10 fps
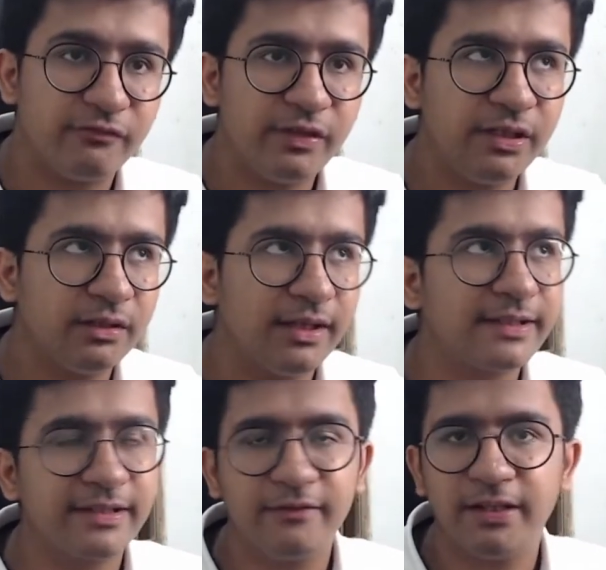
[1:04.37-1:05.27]
let's
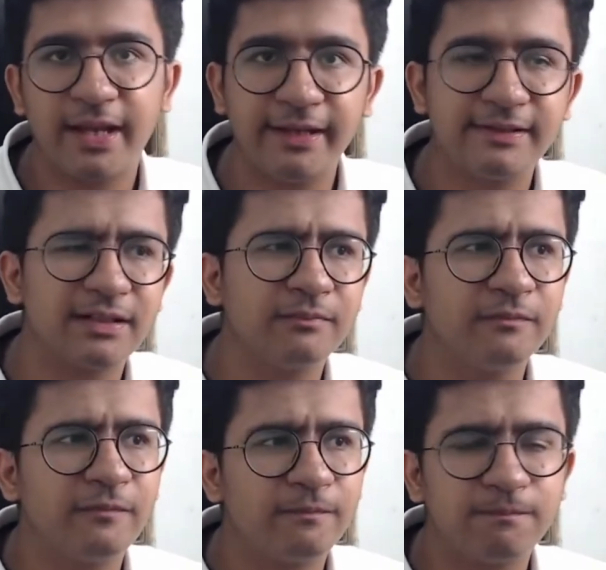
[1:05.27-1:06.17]
say we write
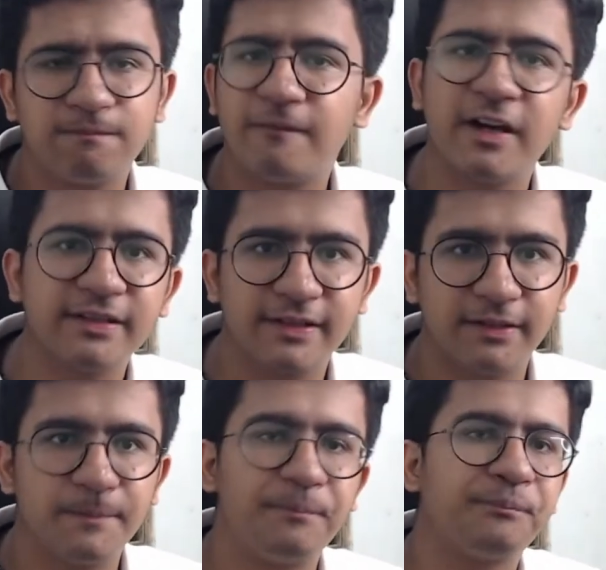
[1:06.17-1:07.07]
some
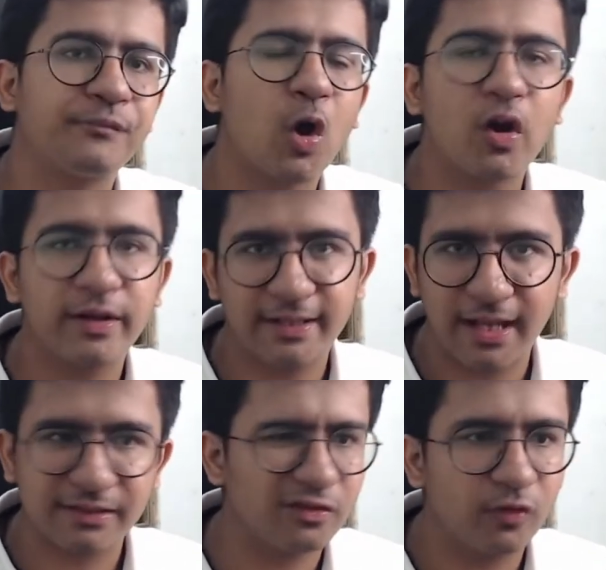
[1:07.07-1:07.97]
function or a
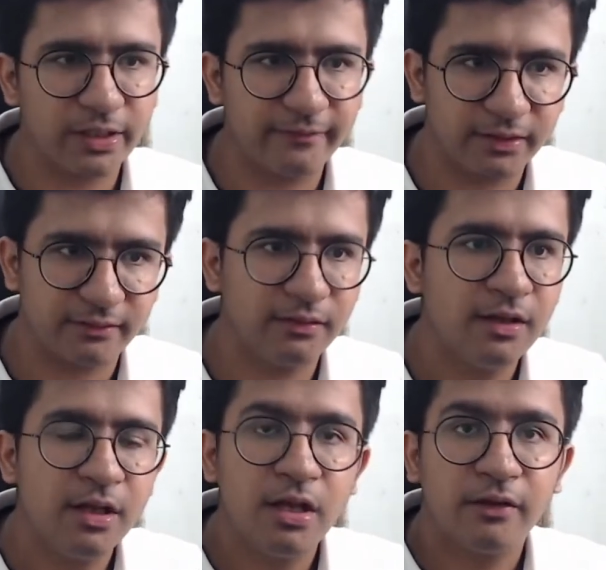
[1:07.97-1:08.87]
class or whatever
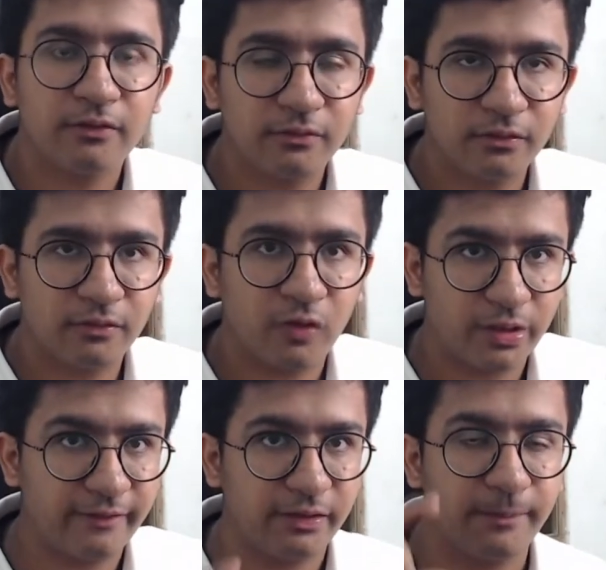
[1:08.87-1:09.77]

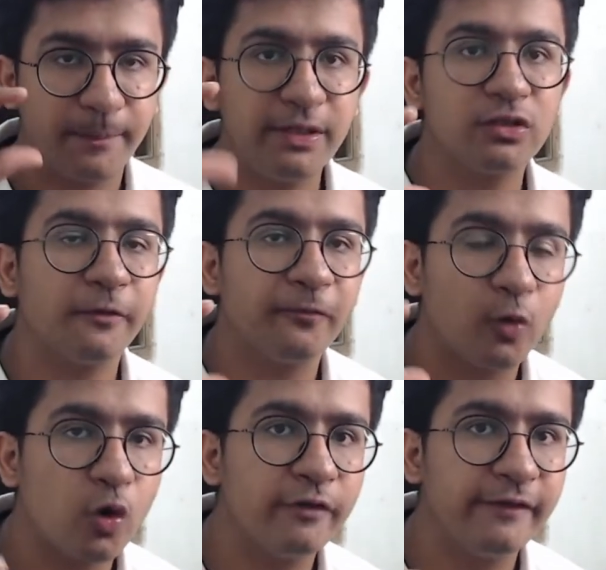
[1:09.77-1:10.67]
the piece of
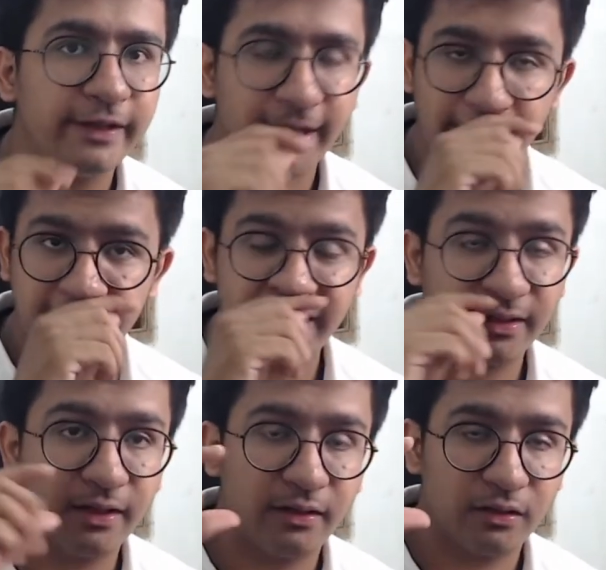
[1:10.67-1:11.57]
code we write,
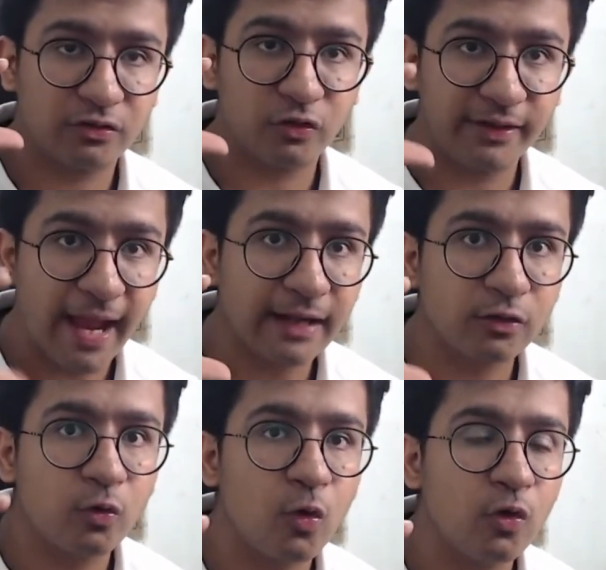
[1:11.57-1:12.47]
so that
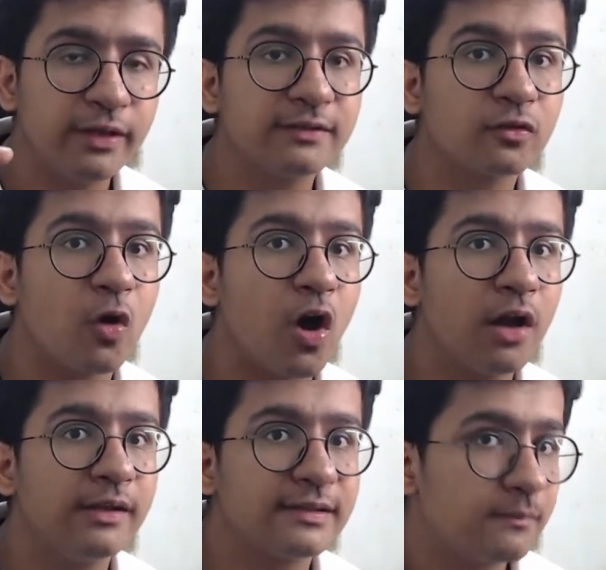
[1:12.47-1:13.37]
code is
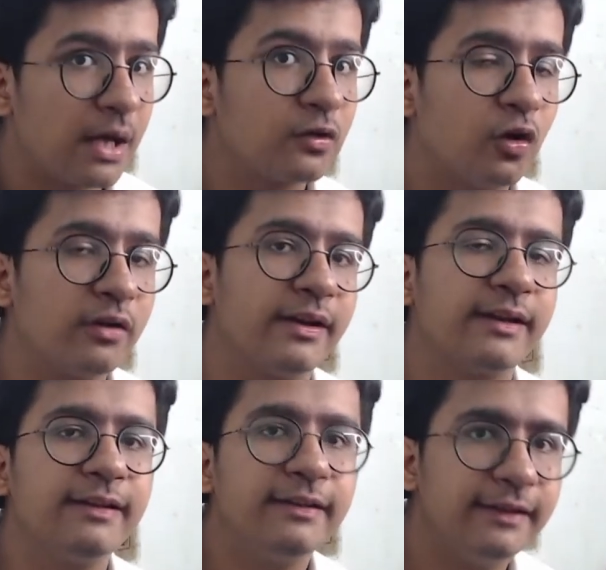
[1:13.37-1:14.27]
called smart contract
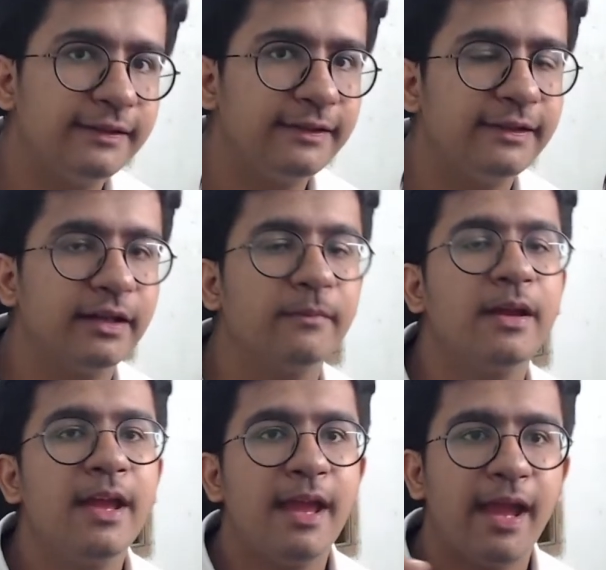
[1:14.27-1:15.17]
in Ethereum,
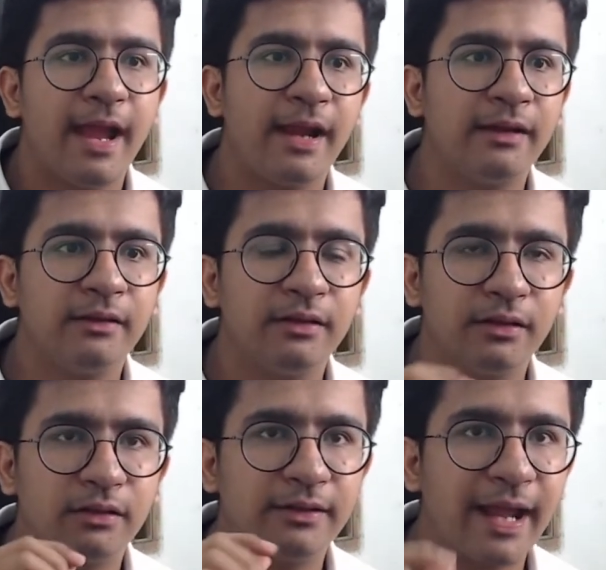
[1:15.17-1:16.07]
and
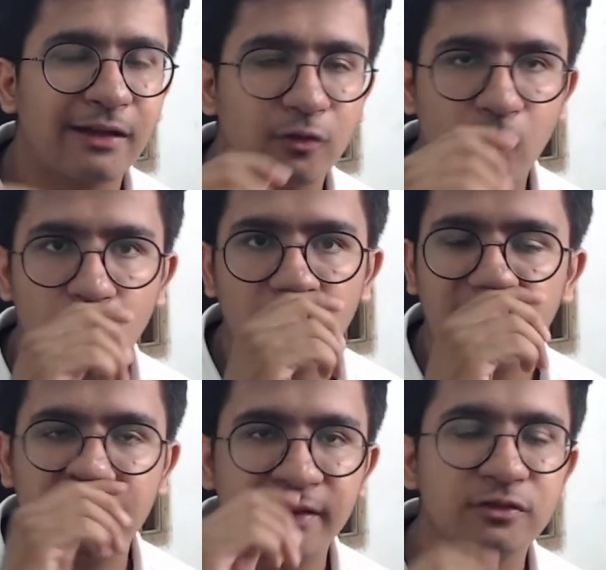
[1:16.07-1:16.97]
that code
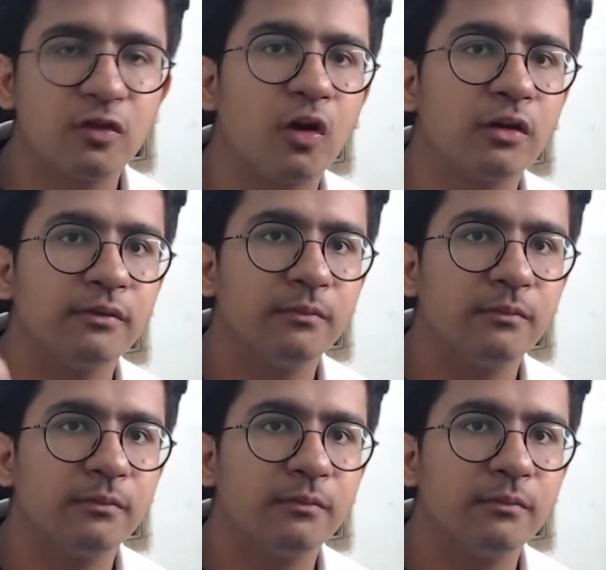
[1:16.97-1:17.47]
runs on